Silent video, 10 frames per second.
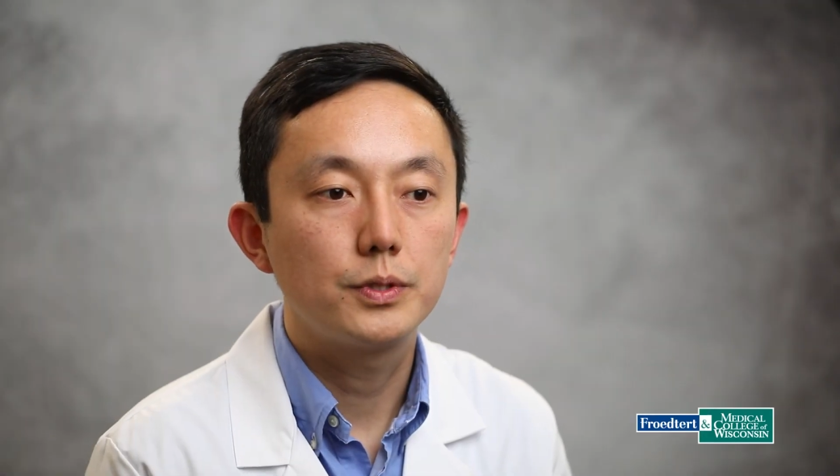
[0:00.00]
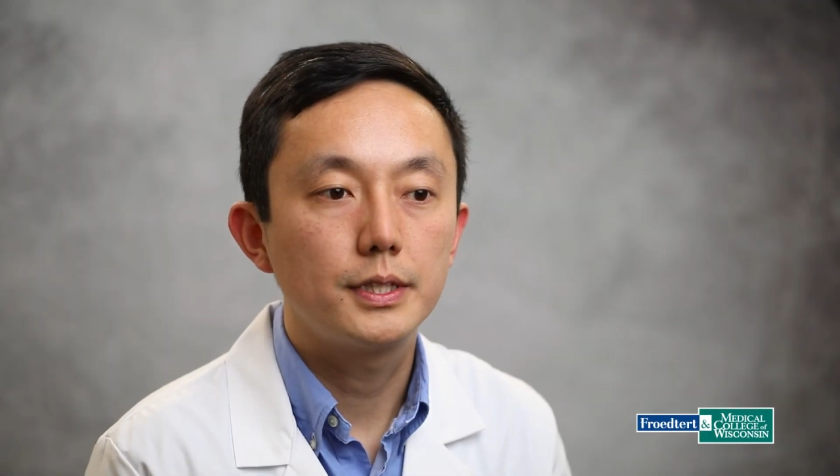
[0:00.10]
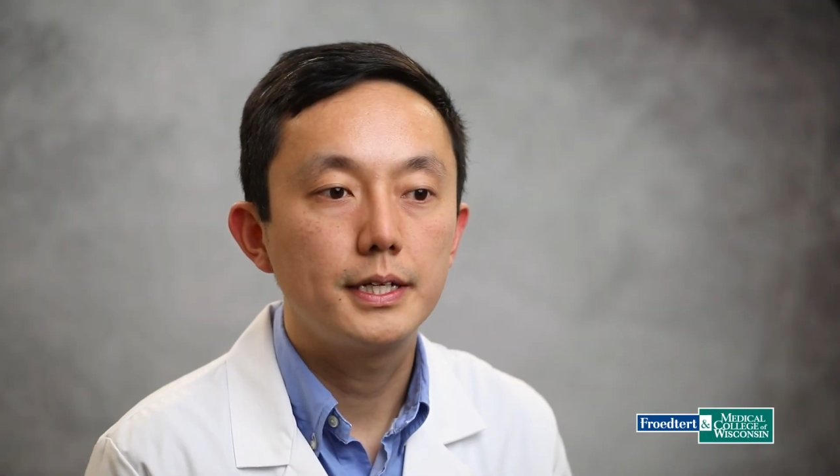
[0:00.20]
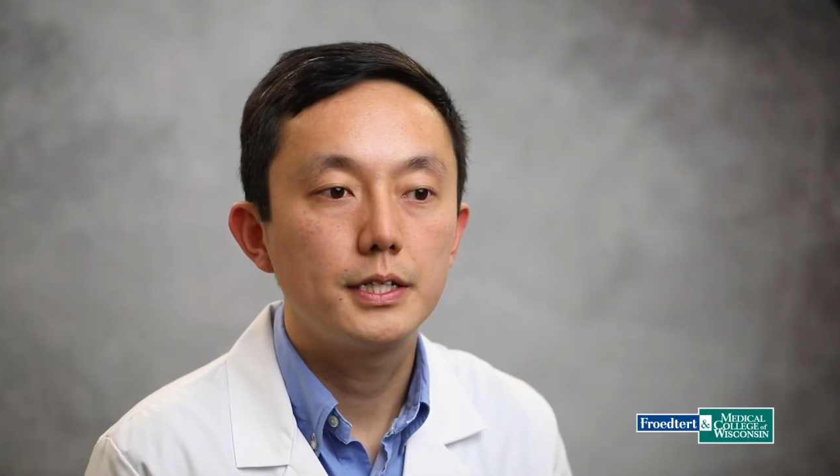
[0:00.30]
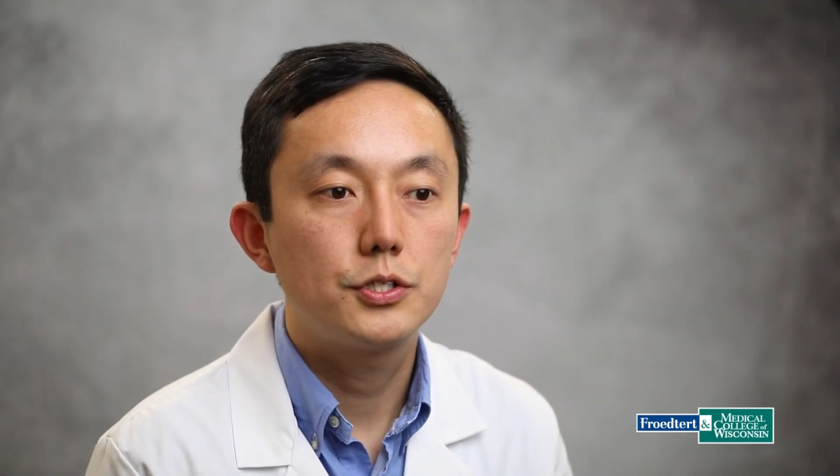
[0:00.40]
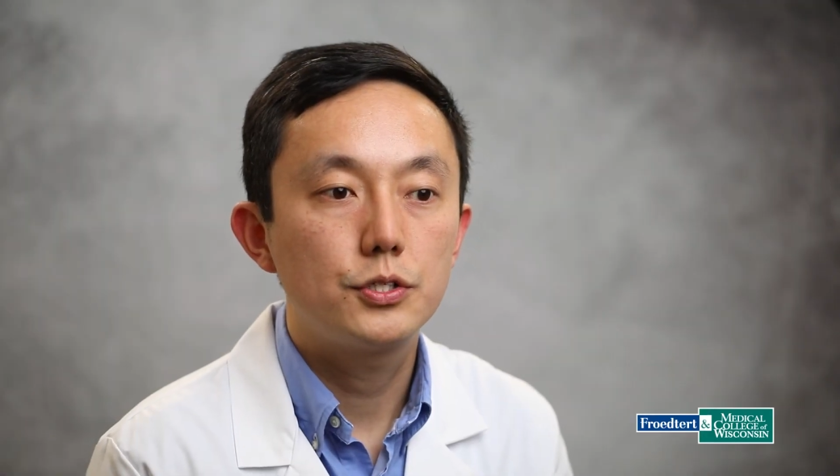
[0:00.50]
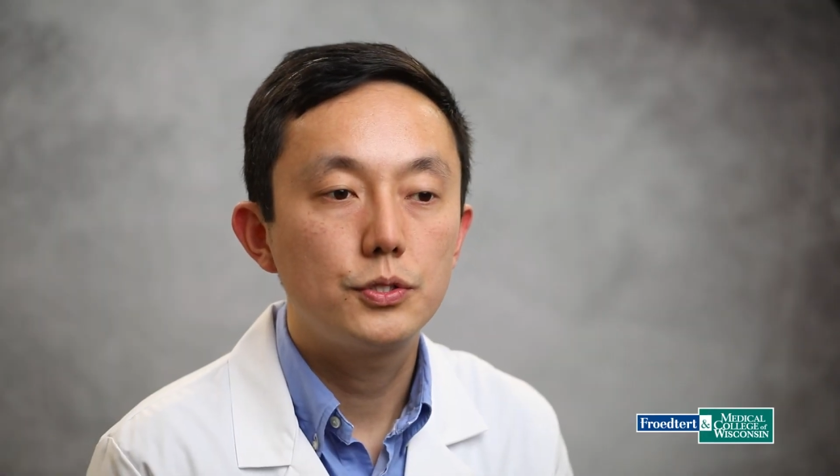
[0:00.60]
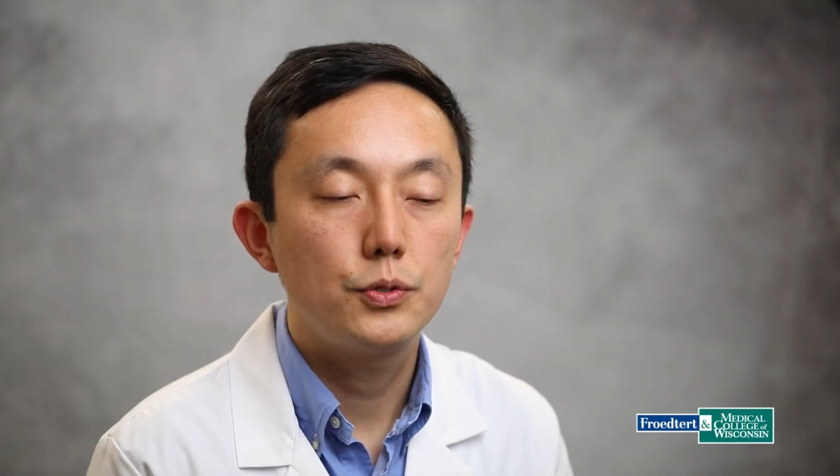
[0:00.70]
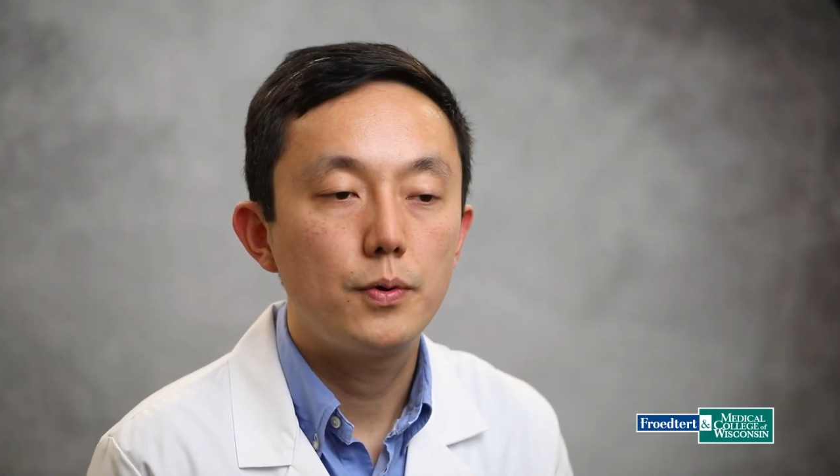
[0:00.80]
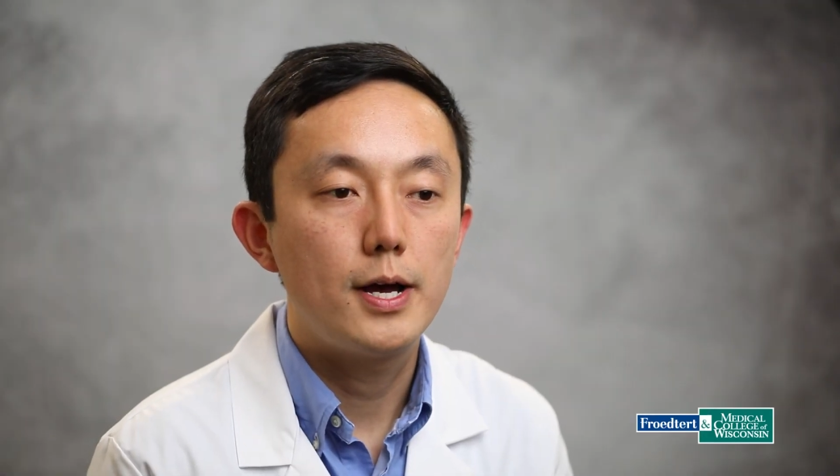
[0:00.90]
related
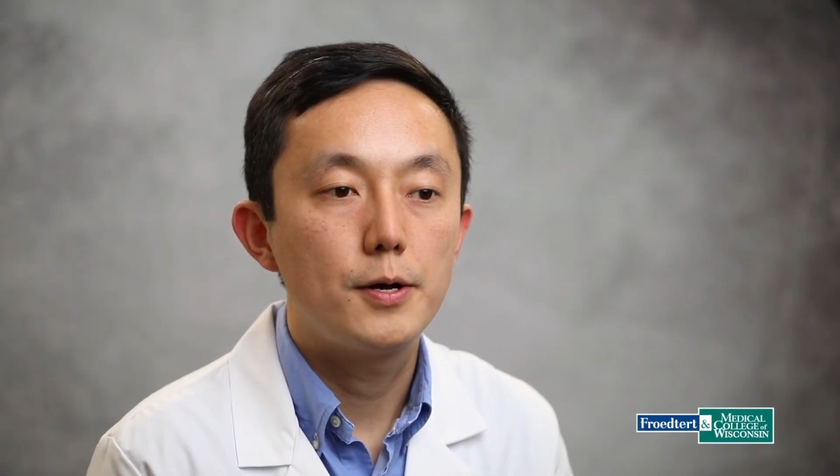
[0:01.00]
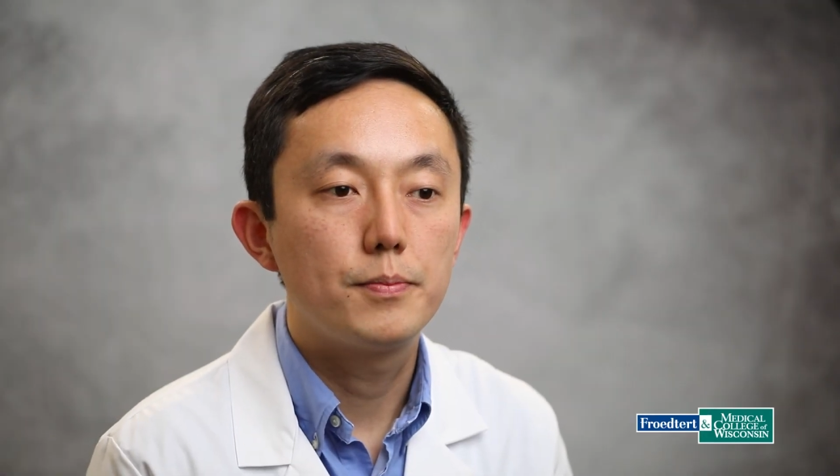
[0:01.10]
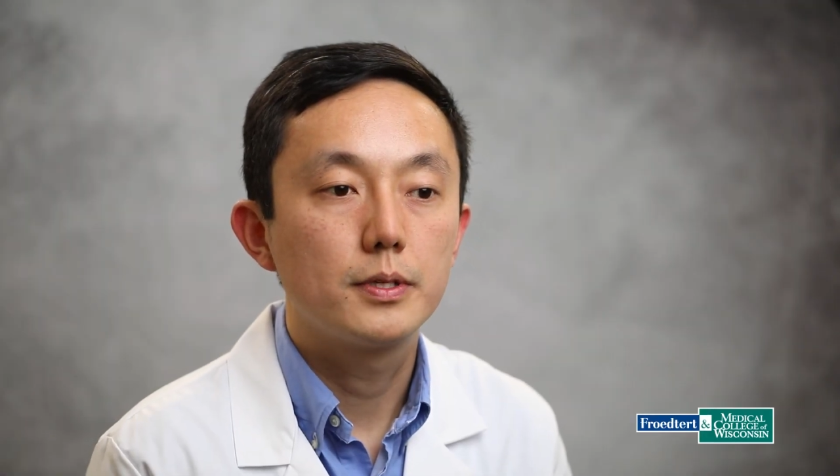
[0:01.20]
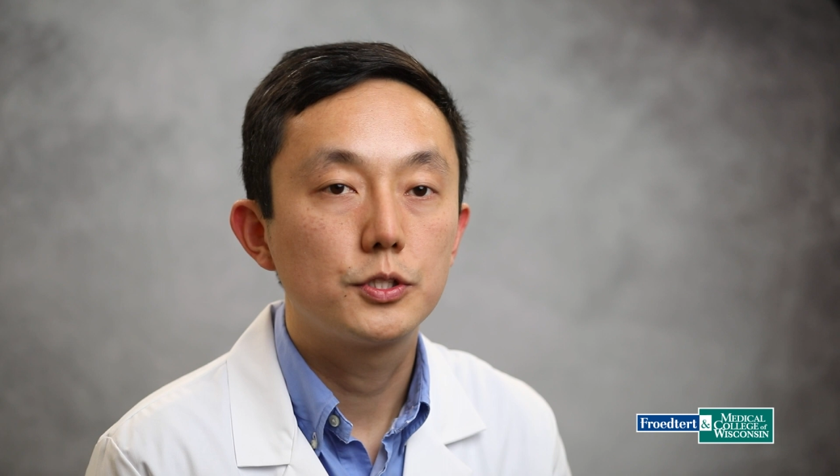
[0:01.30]
to um,